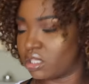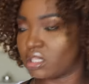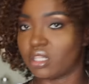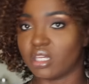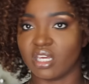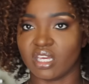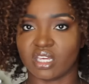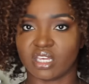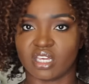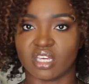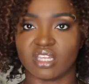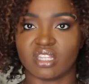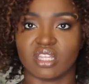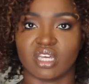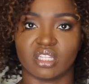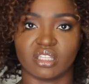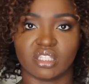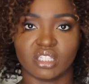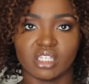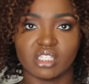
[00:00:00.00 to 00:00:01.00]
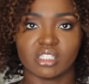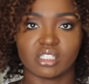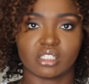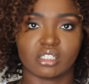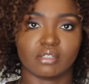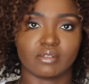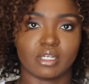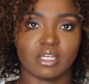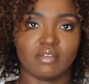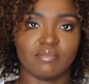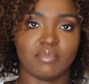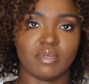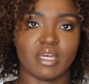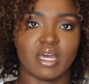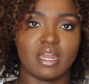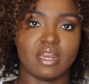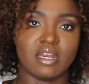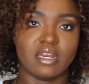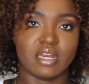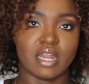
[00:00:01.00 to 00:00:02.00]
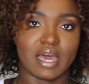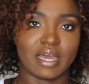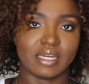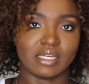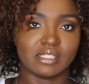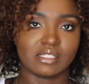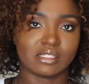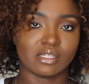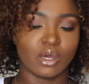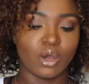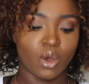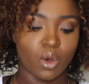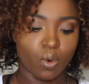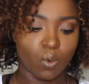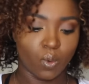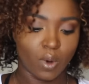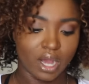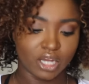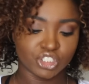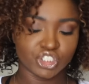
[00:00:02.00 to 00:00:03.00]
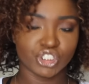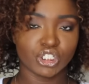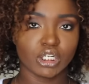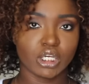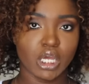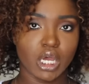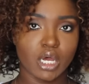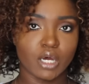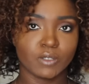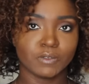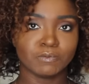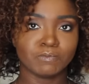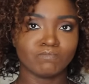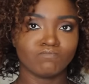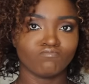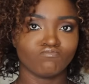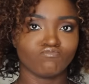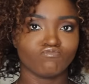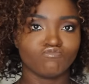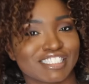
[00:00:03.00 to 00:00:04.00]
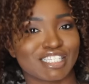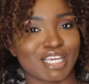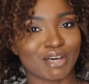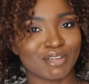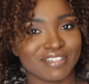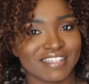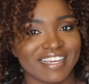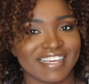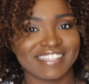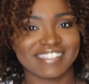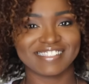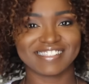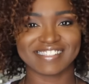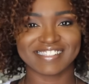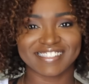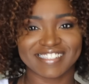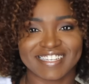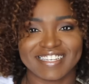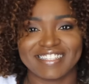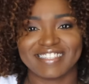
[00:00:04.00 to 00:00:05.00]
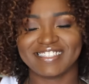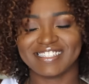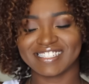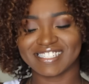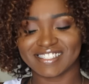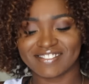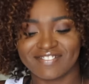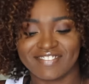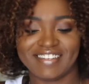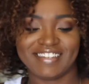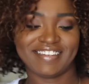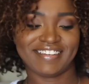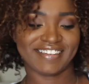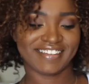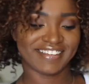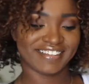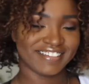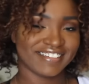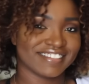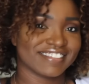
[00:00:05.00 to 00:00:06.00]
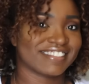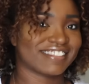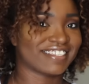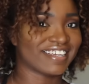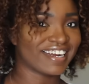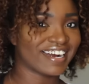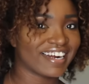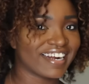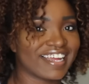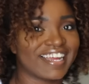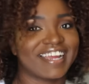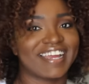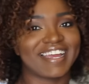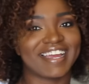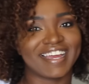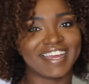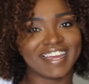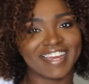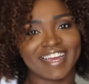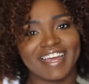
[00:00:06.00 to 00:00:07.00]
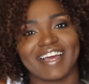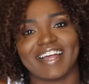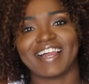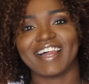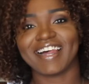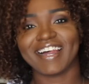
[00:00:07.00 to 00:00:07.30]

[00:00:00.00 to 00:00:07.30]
thinking that this should give me a nice wash and go. So let's get this video started.